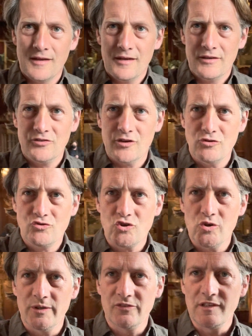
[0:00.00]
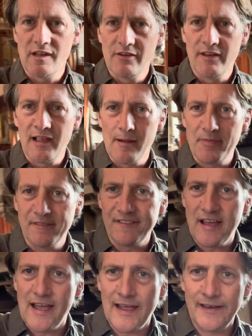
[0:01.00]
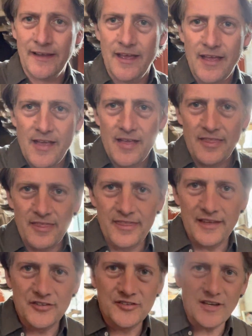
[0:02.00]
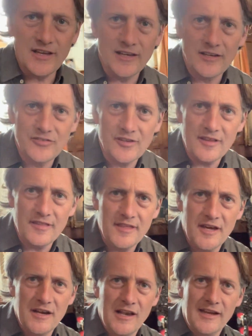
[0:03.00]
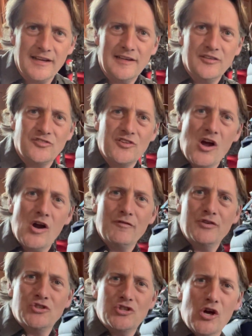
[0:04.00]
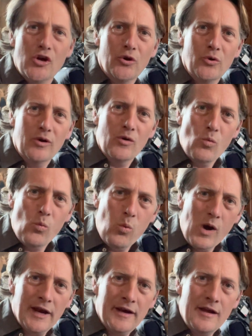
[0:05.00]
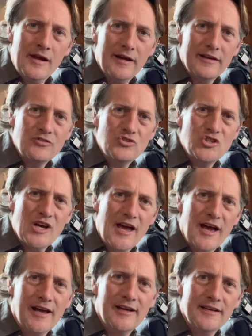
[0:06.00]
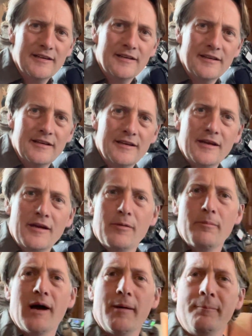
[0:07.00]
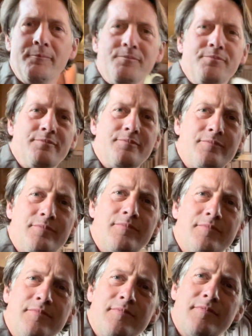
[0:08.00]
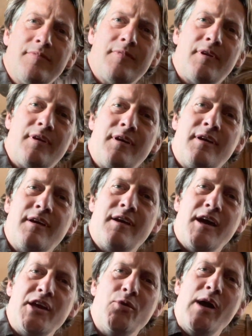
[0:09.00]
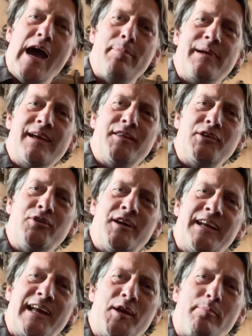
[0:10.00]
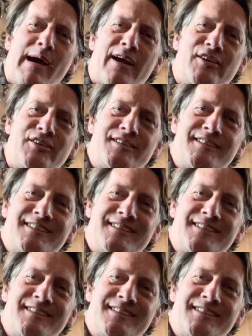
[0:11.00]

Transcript: So Drew is loading up the van. This is the unlikely star of the show. One chair. Mum, are you happy that you're going to get a parrot?